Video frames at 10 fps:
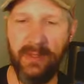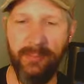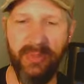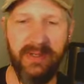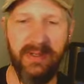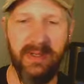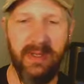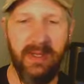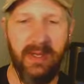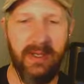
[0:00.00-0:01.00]
But
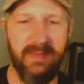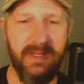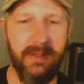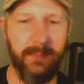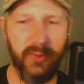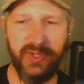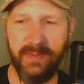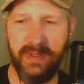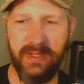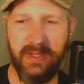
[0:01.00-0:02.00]
um, he
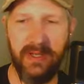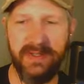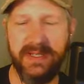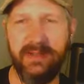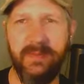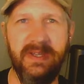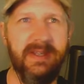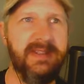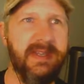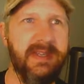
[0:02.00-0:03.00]
approached, he contacted me
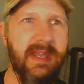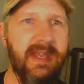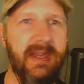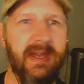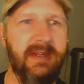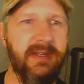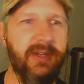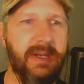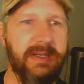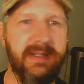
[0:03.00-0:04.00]
and said, "Hey, I, you
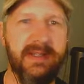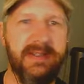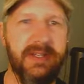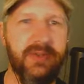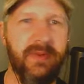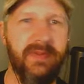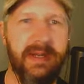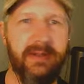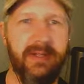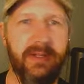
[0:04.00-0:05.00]
know, I'd like to send you a
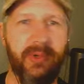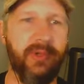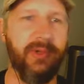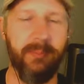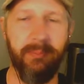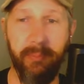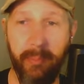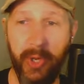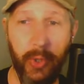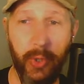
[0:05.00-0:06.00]
violin bow,
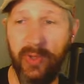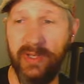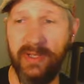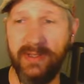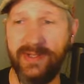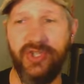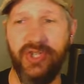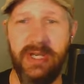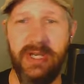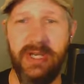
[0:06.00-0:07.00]
bow in
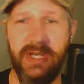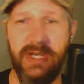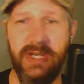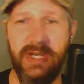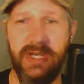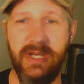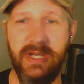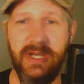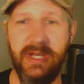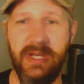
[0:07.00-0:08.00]
exchange for that
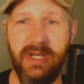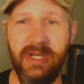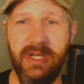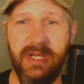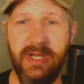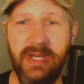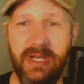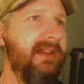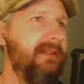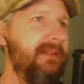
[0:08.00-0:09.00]
model."
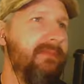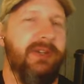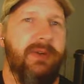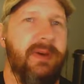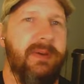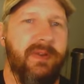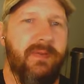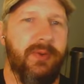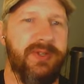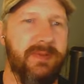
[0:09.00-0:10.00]
And I, you know, I,
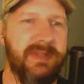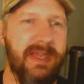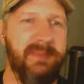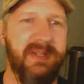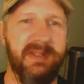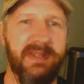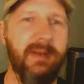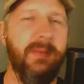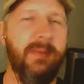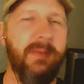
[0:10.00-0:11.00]
of course, I was happy to
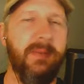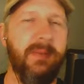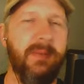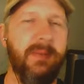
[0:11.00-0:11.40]
send him the model.